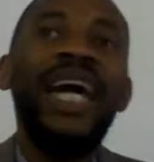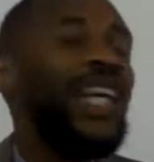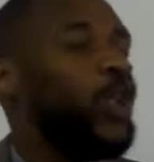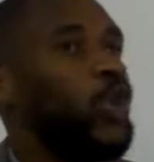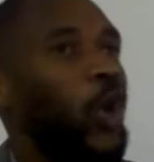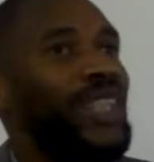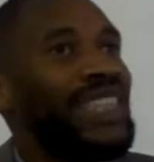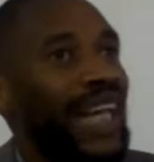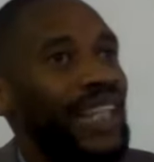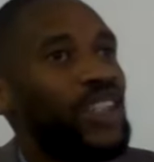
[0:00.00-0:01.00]
You don't
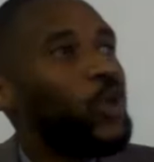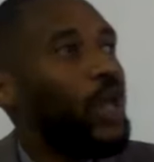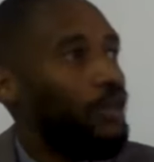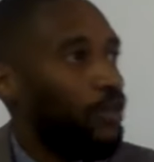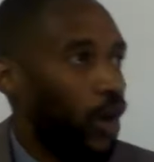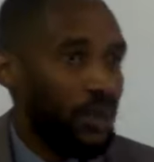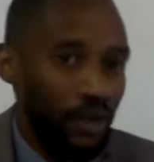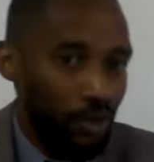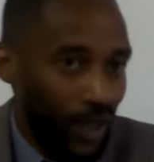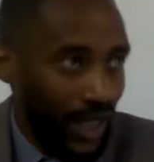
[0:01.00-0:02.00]
start to love God
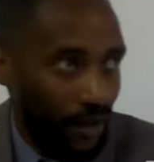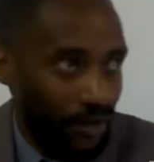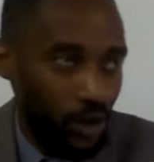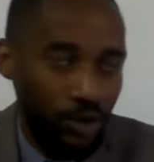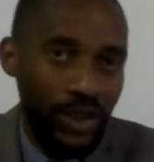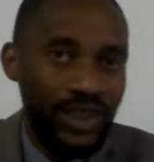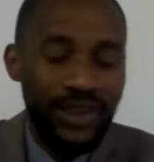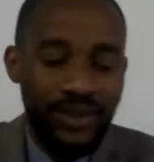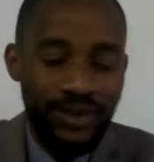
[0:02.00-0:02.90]
before He loves you first.